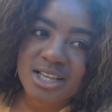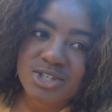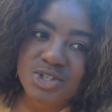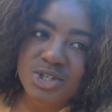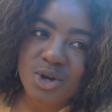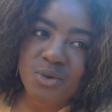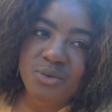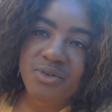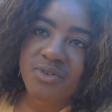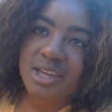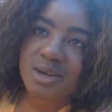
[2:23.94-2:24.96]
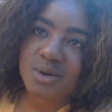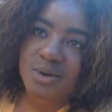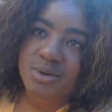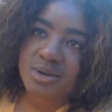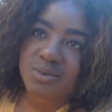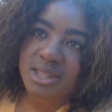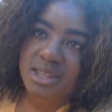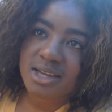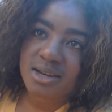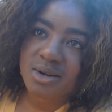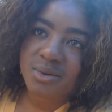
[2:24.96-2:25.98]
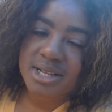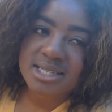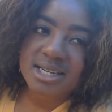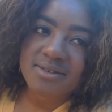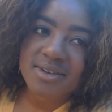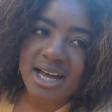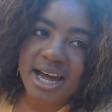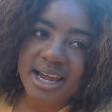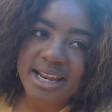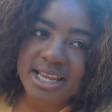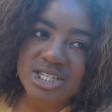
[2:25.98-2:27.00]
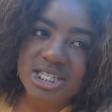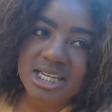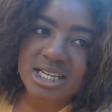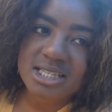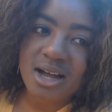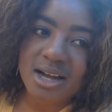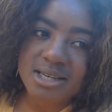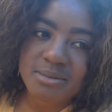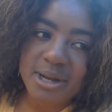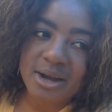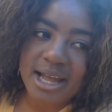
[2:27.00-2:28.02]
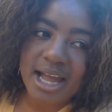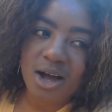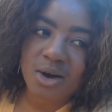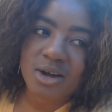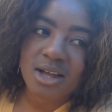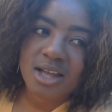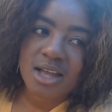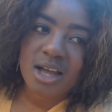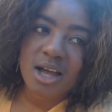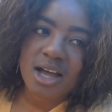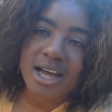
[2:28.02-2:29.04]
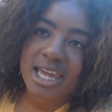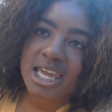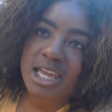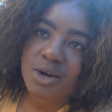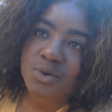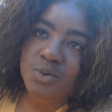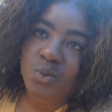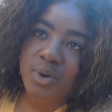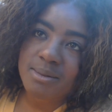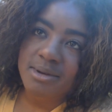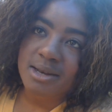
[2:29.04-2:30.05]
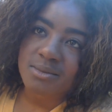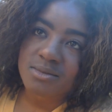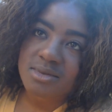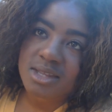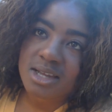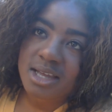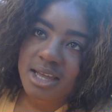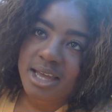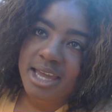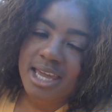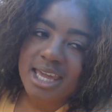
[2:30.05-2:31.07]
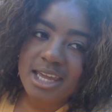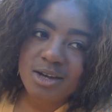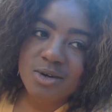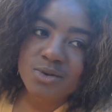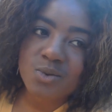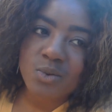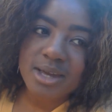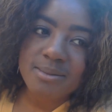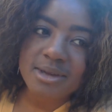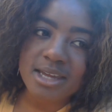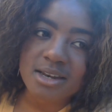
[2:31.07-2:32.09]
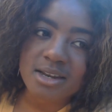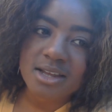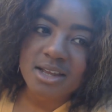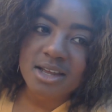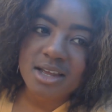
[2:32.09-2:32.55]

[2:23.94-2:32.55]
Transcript: so filled with the anointing of God as she talked about how uh, healed women, healed women,